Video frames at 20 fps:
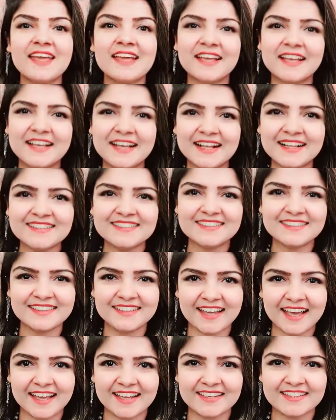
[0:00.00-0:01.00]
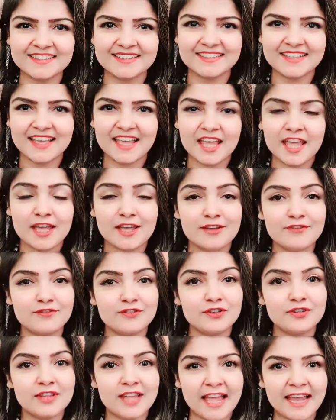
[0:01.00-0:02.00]
Girls and guys, if
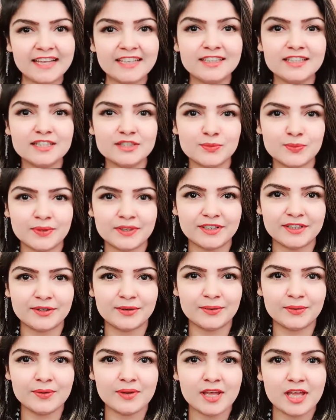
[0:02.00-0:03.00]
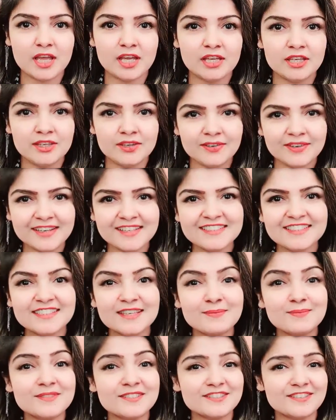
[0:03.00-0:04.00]
you like this video, you can
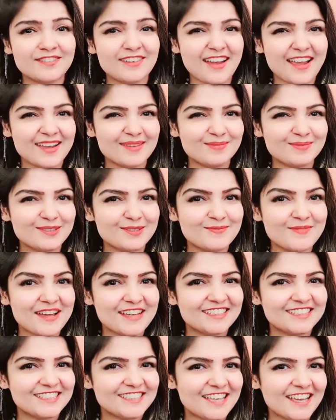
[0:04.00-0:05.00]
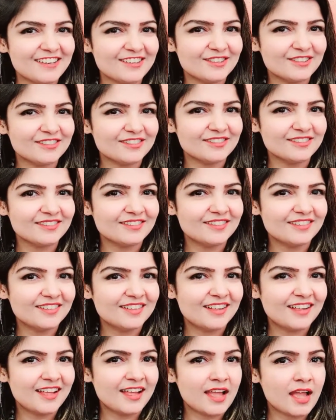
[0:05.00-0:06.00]
subscribe to my channel.
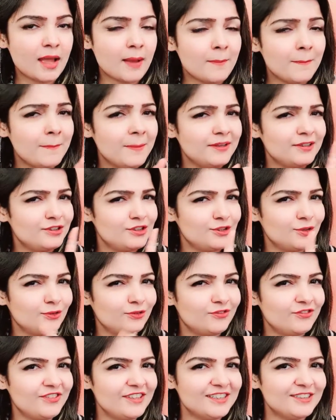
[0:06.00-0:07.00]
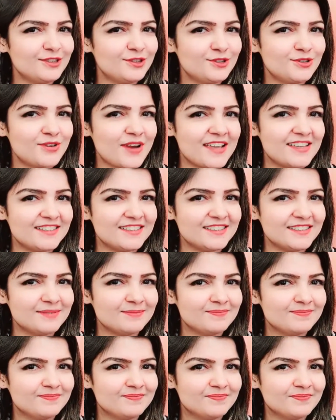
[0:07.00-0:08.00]
But don't feel stressed.
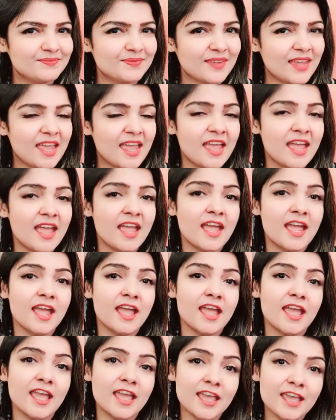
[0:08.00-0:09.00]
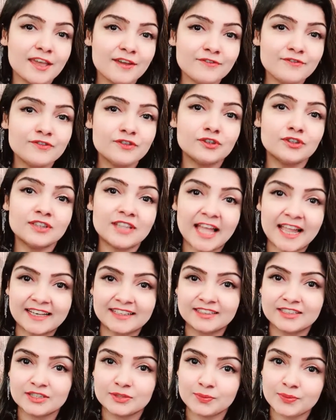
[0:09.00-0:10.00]
If you
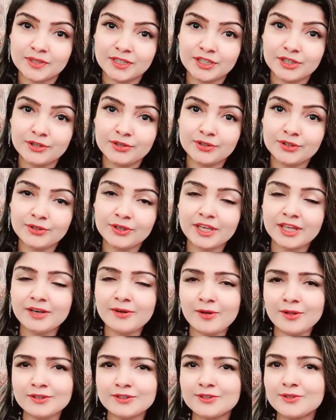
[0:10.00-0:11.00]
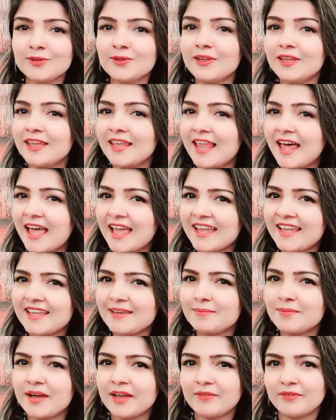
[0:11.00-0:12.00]
like this video, you can also
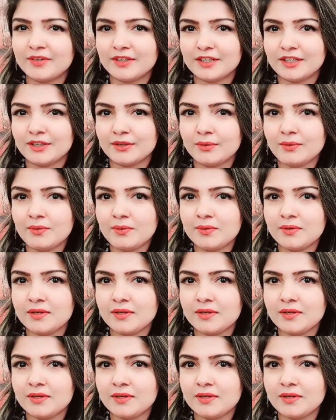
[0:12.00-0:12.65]
like my video.